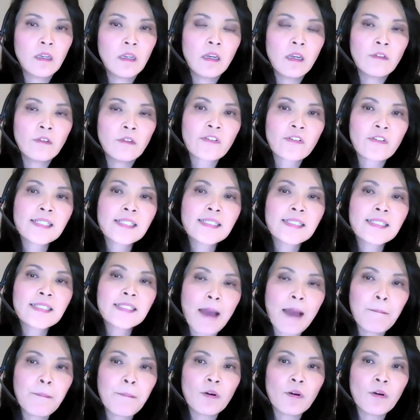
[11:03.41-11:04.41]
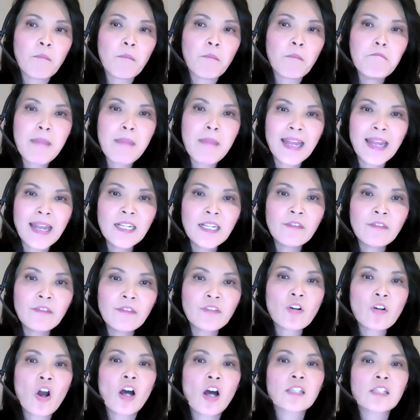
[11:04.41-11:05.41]
For example, many of the
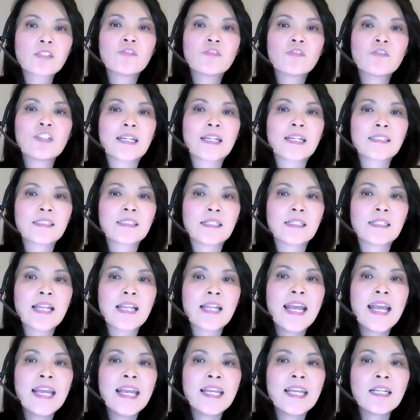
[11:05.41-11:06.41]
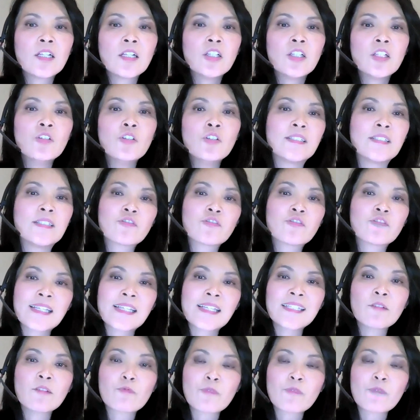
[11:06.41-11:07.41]
calls for justice include
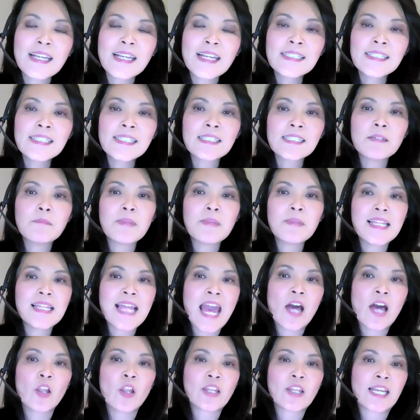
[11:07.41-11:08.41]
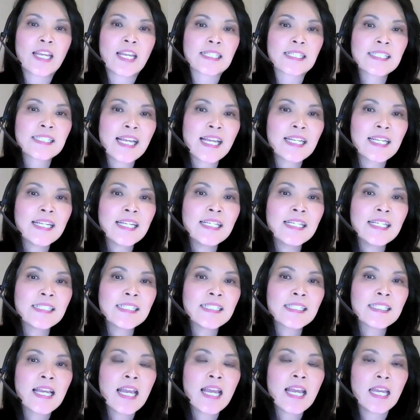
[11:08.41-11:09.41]
addressing racism in healthcare settings
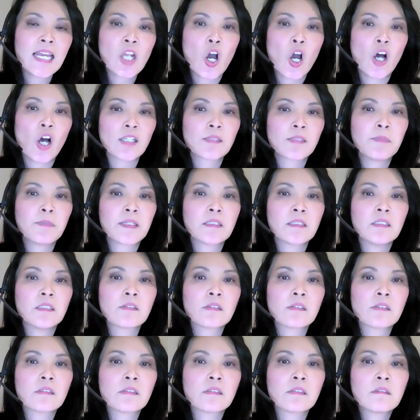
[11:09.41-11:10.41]
and hospitals.